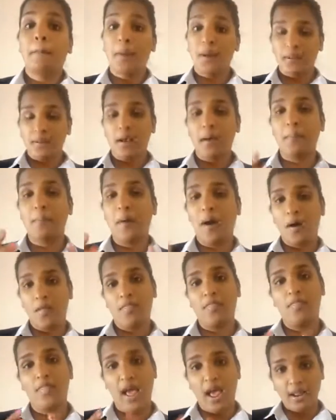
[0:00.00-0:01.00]
but
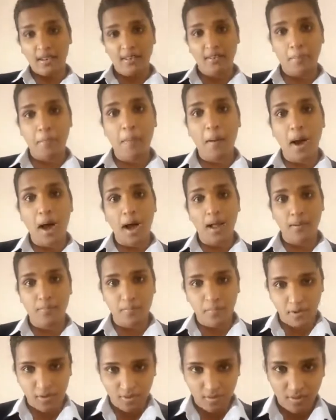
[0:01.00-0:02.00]
about that
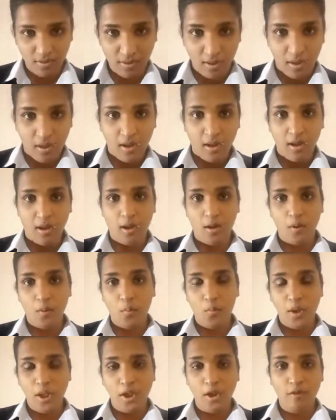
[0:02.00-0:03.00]
department's
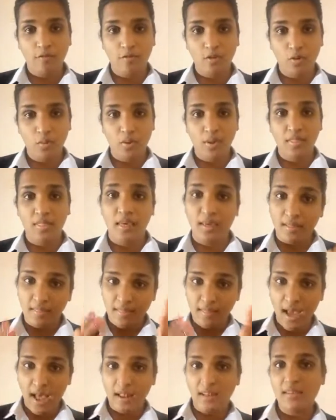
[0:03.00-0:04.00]
way of doing
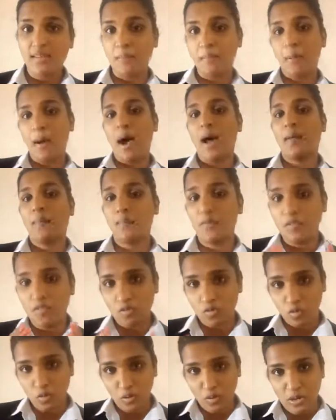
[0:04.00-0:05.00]
things, that
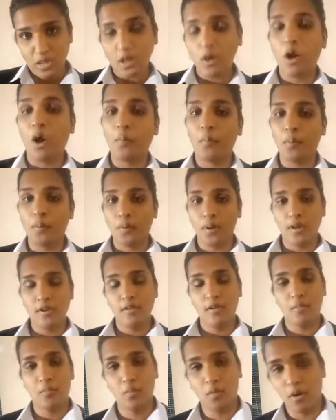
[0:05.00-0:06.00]
department's unique
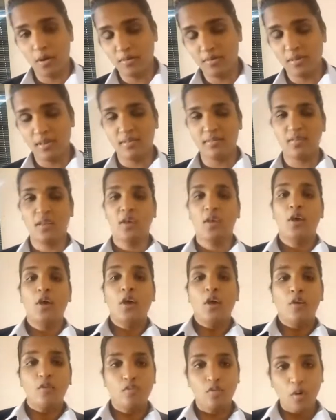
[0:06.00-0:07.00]
operating process.
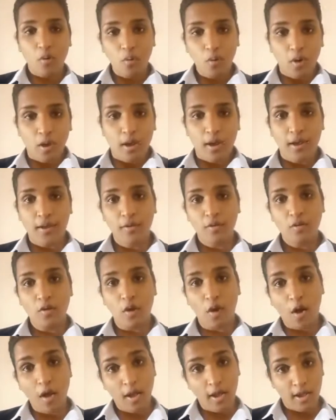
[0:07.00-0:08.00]
So
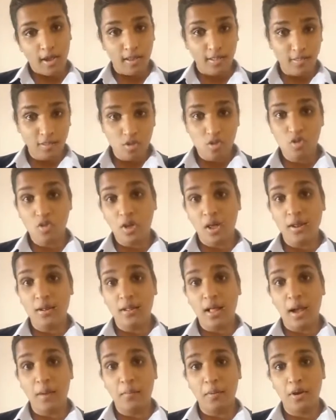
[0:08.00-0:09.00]
in this
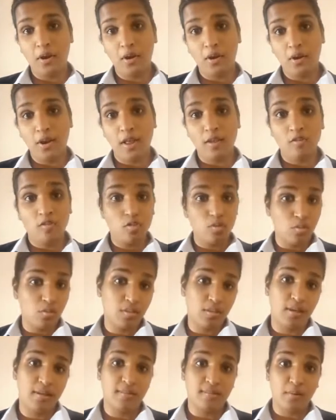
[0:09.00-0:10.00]
channel, I want to look at two
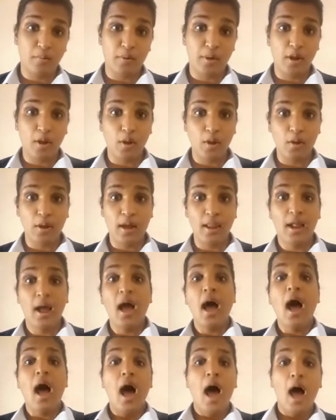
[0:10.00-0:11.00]
things. I want to look
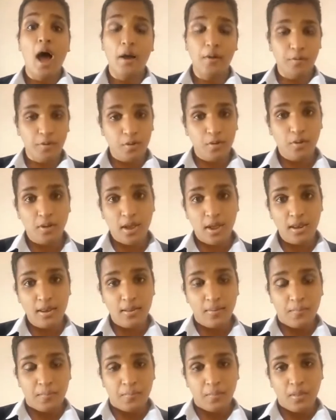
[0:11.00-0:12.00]
at how you can